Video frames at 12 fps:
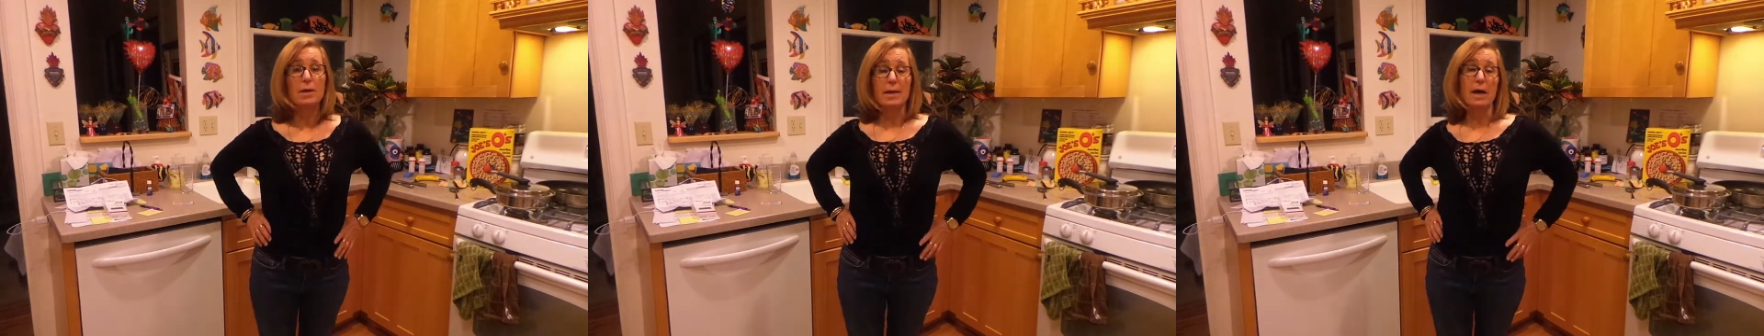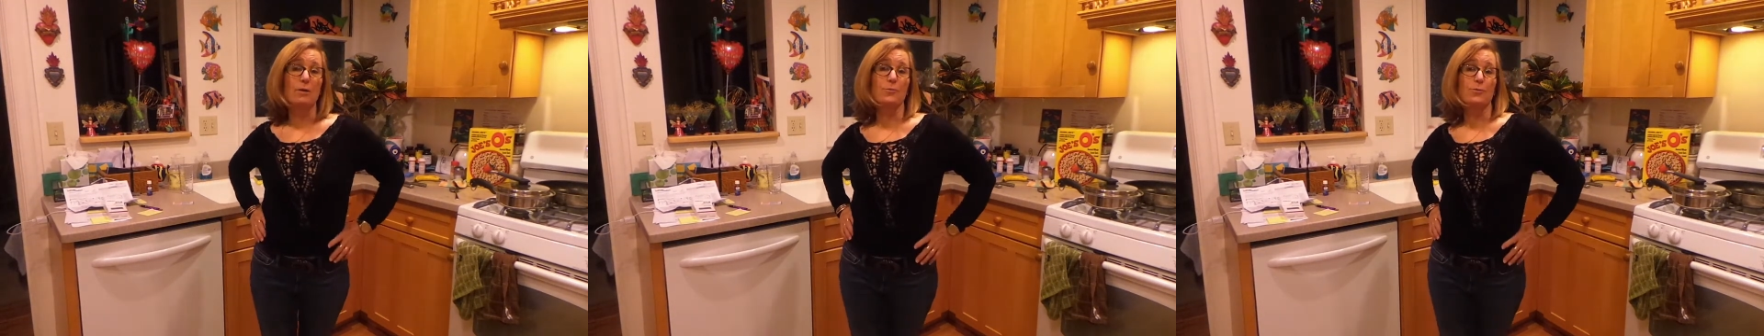
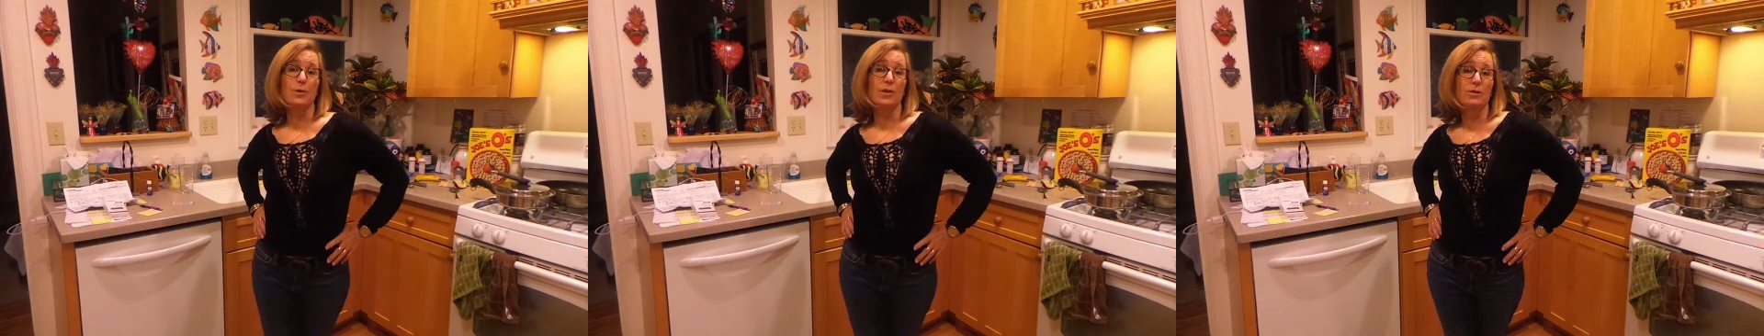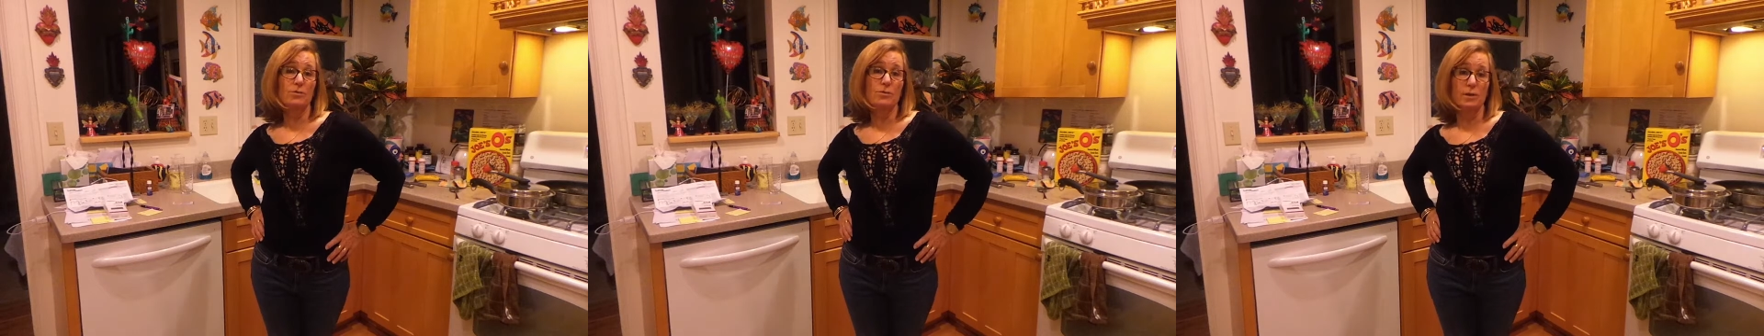Now, 3
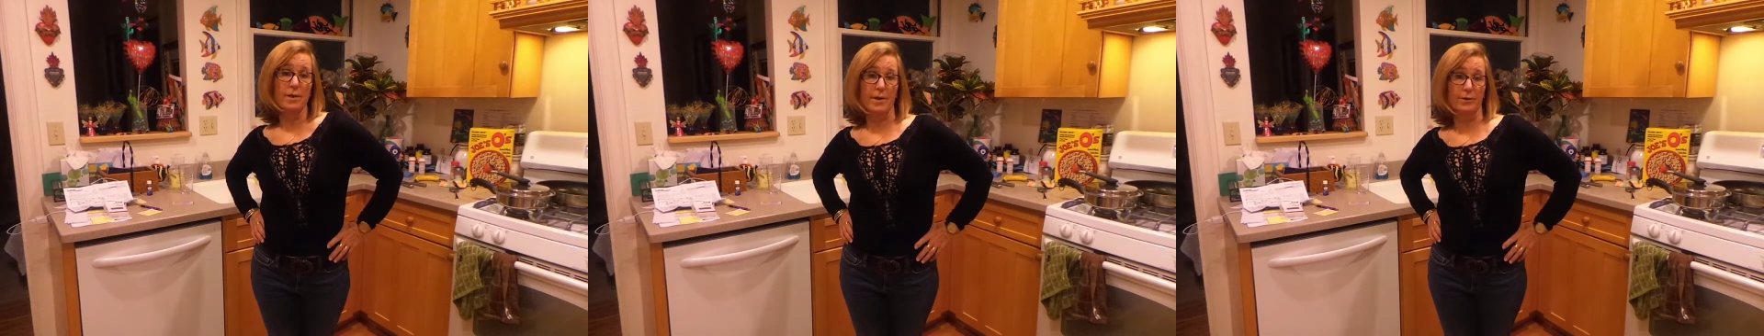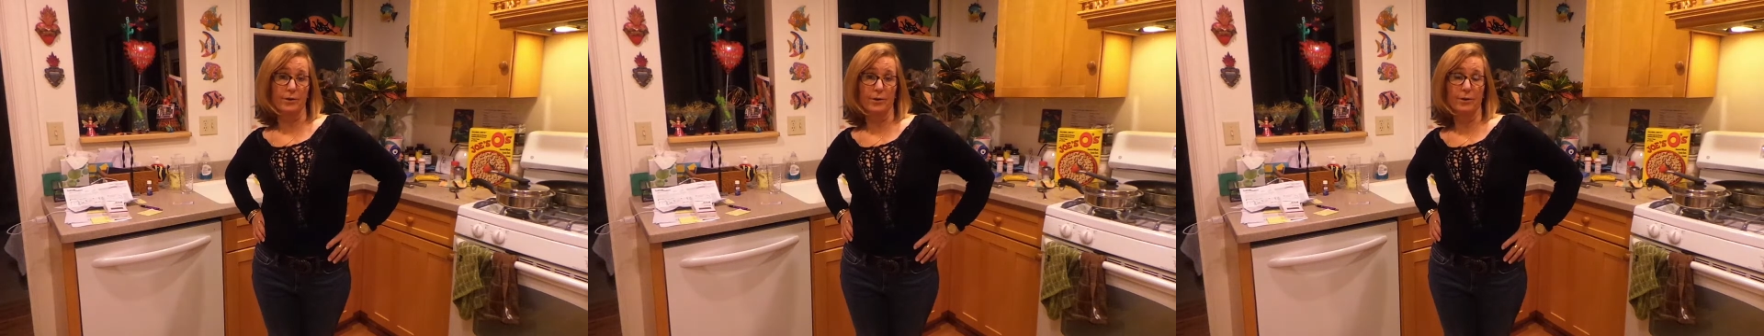years
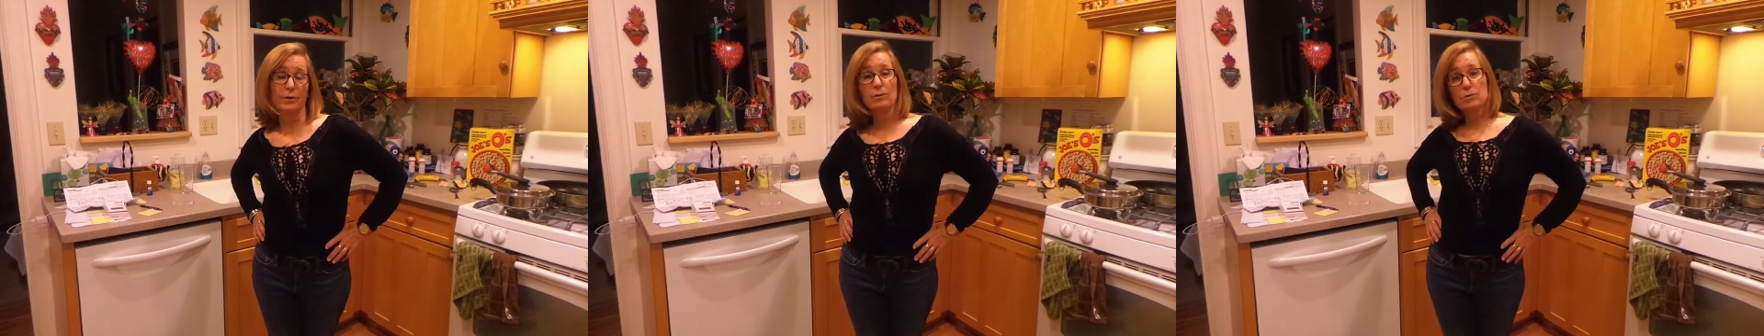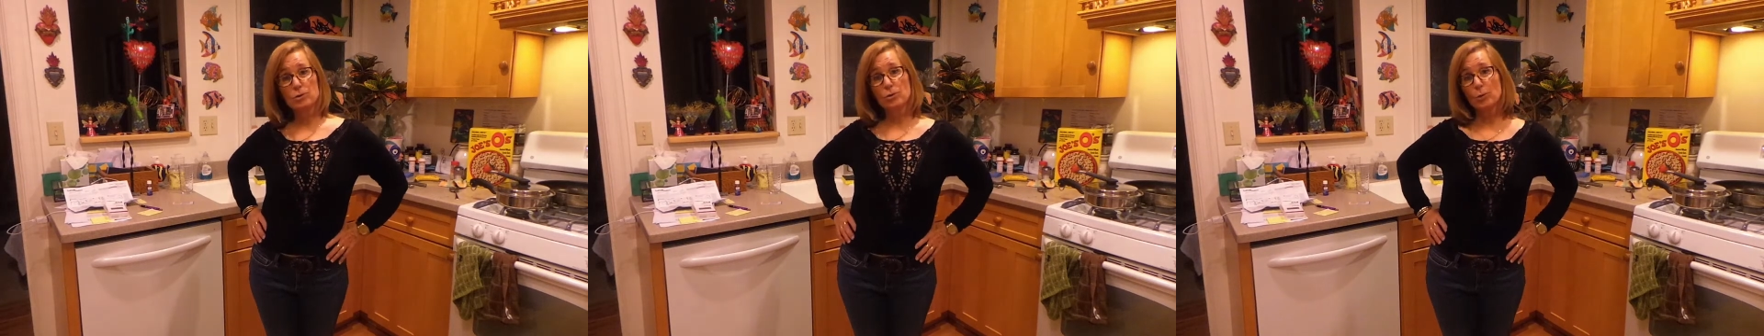later,
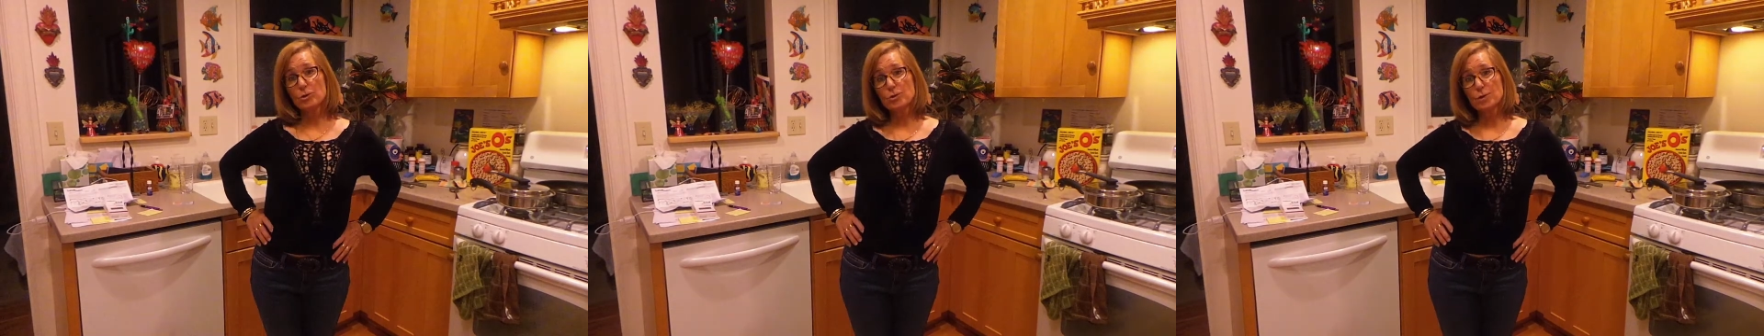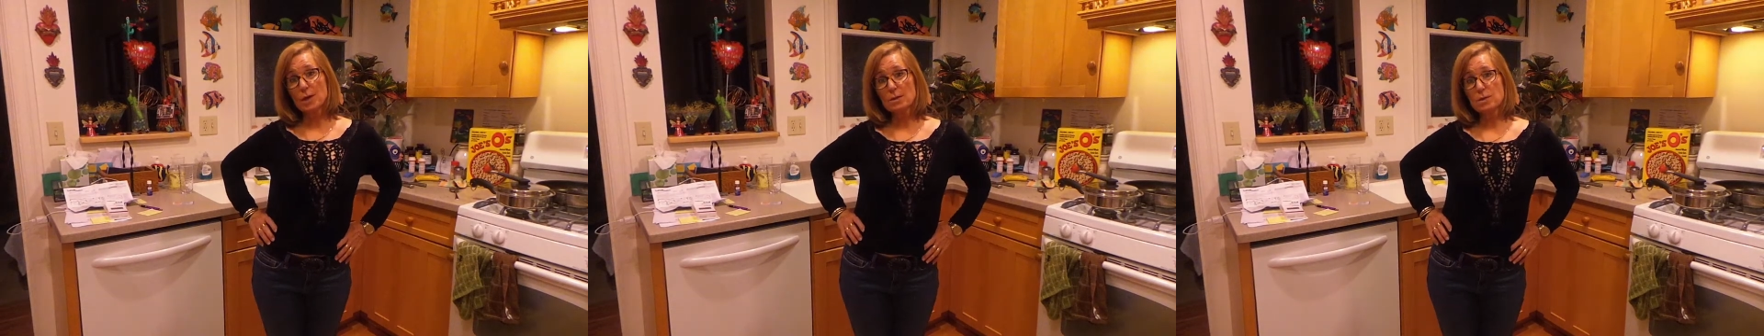
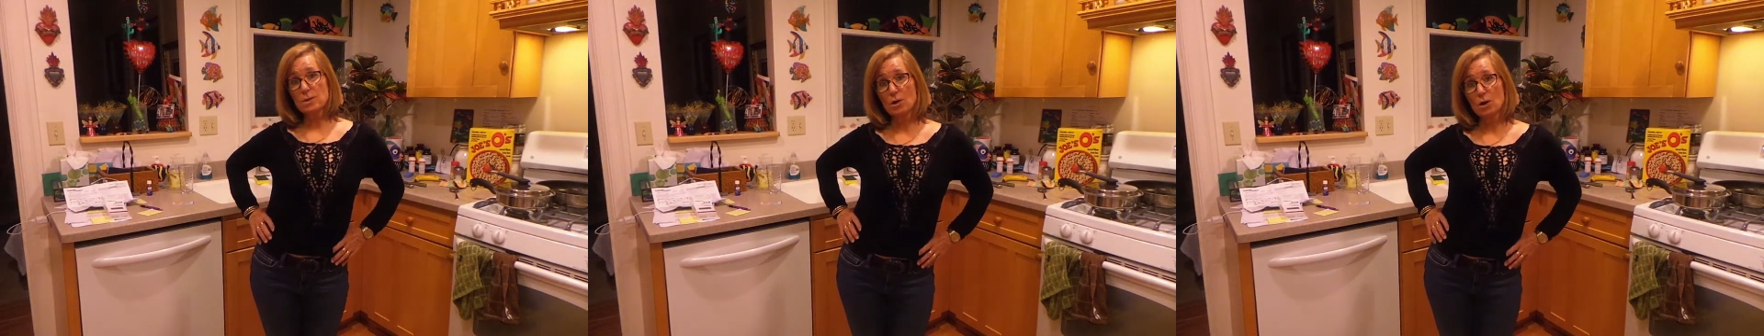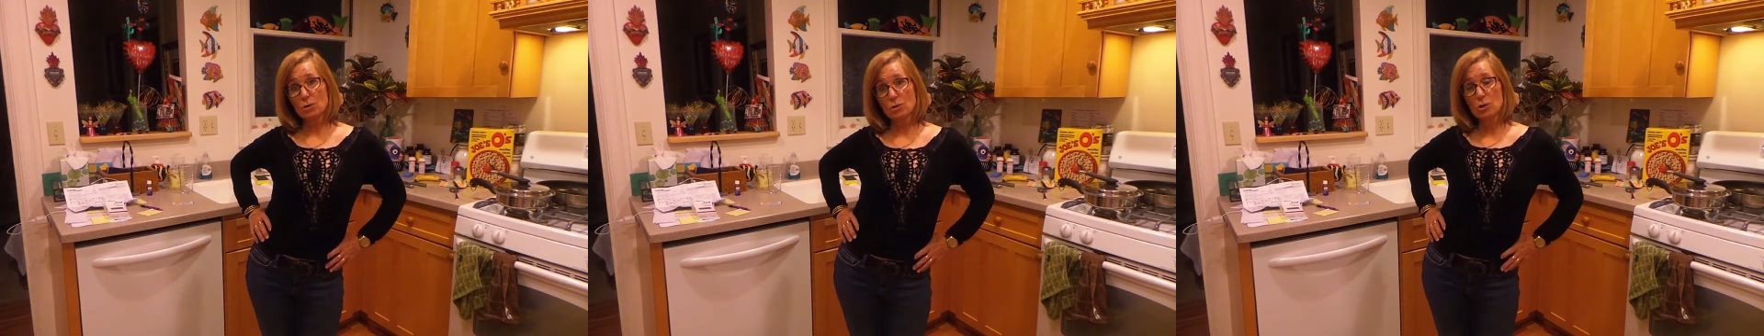
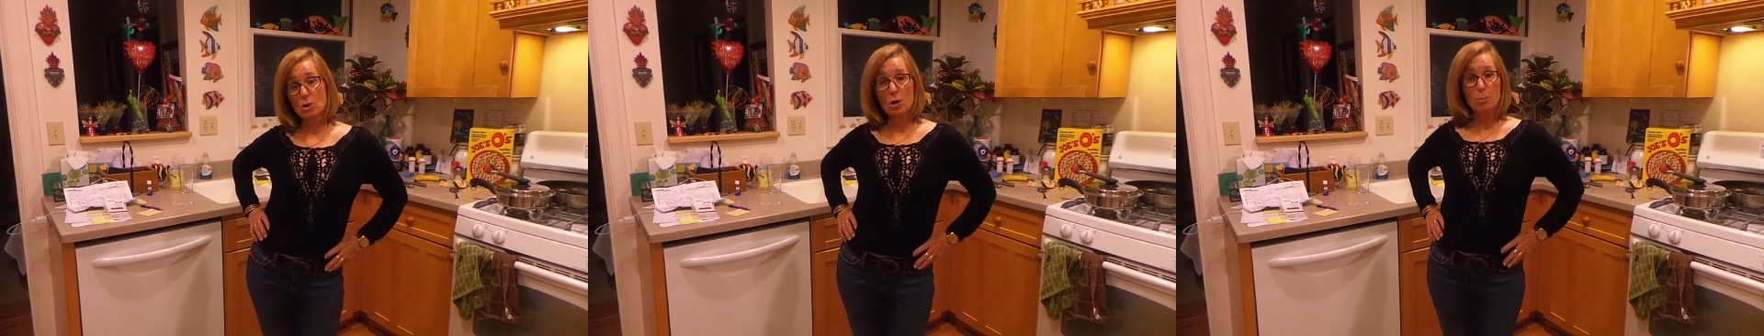$200,000